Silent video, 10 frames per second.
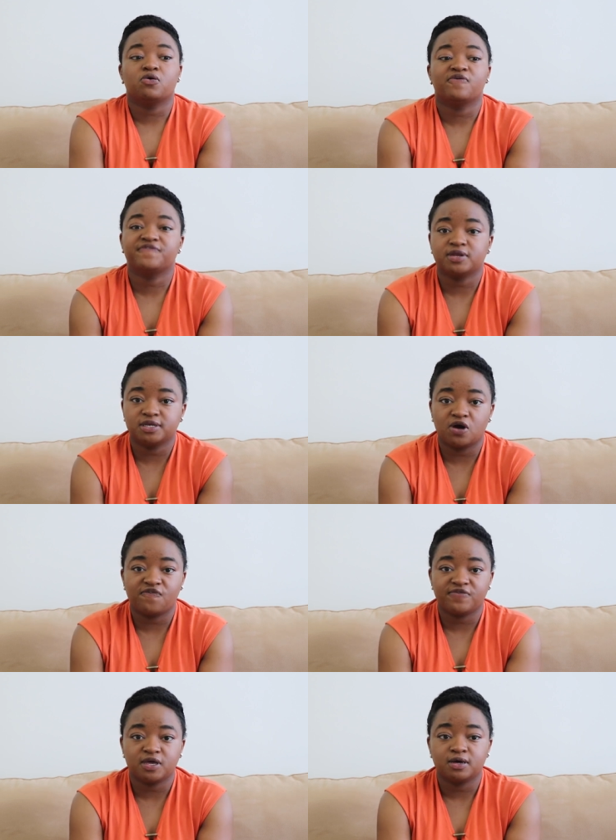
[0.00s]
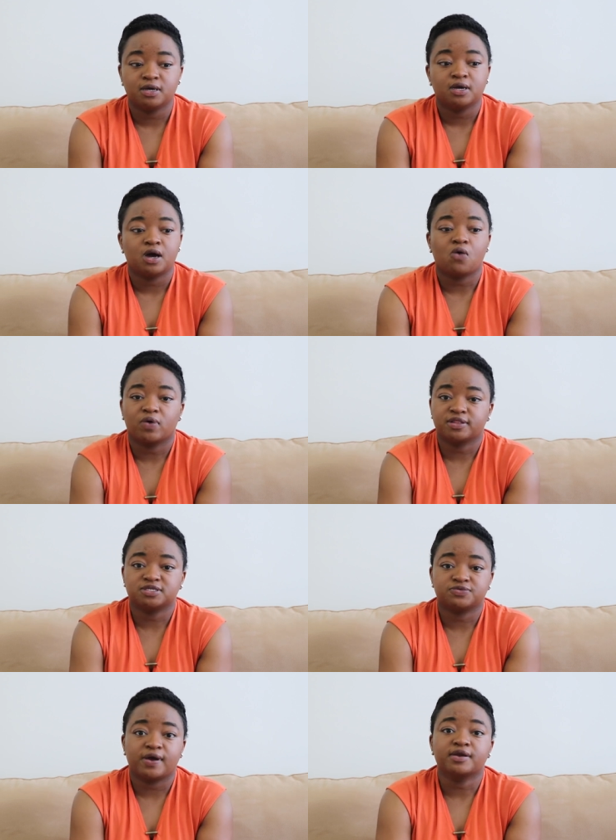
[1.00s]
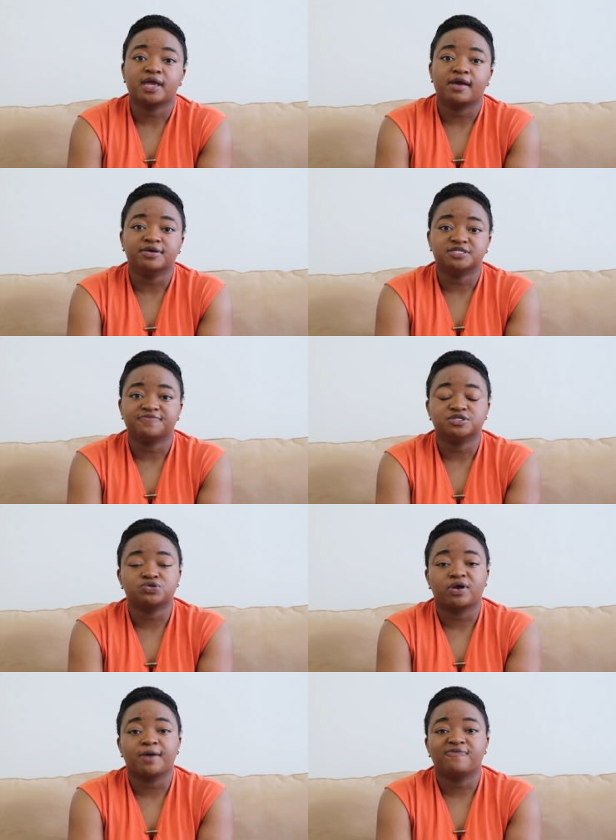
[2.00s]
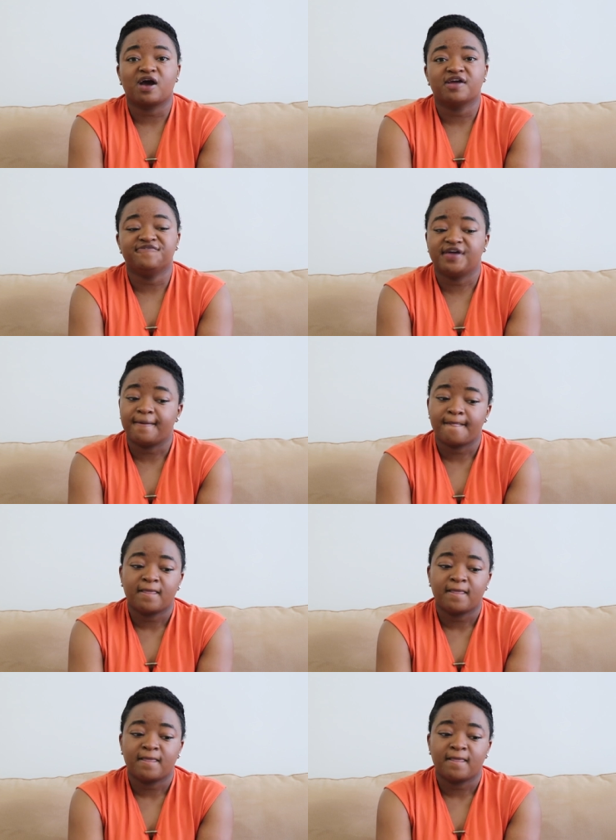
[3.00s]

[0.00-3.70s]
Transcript: or Philadelphia or one of the surrounding areas if you're showing up for our event.